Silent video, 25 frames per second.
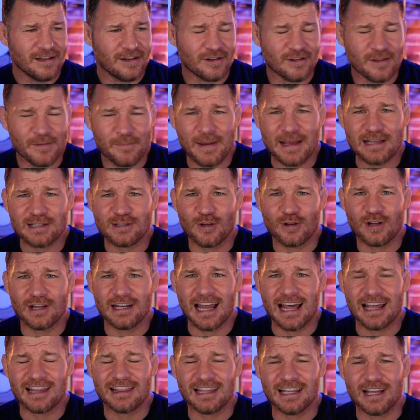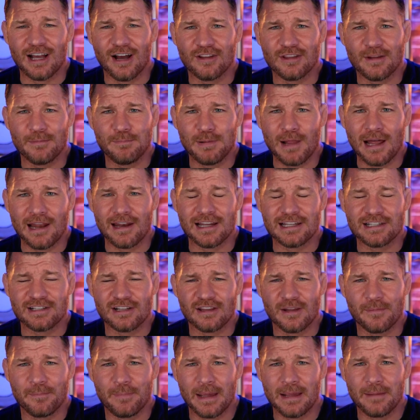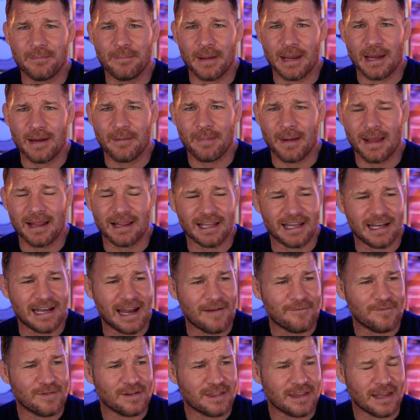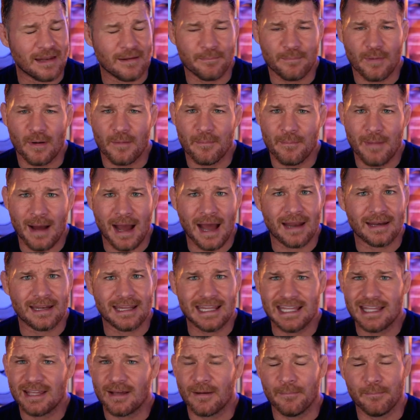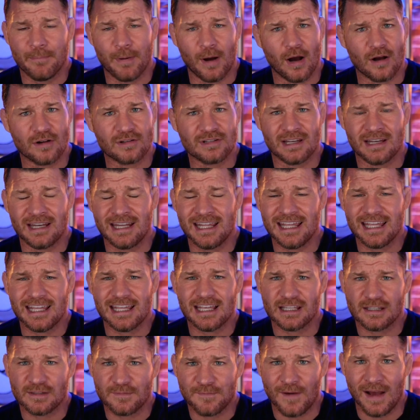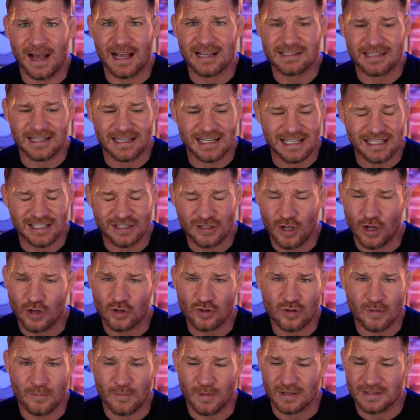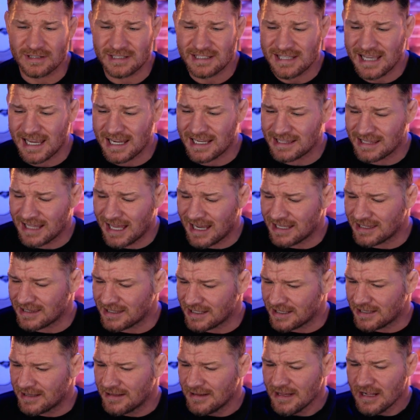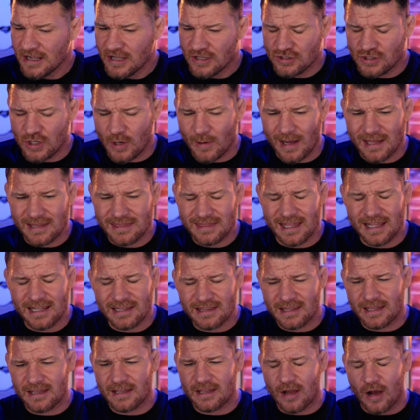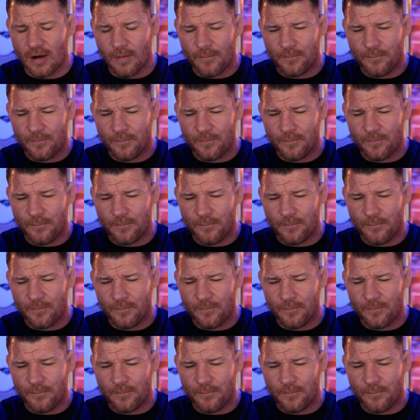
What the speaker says: the best looking athlete on the planet. He's got the big beer belly and everything. But man, he can box and he is fast and he is not someone to take lightly. So I think the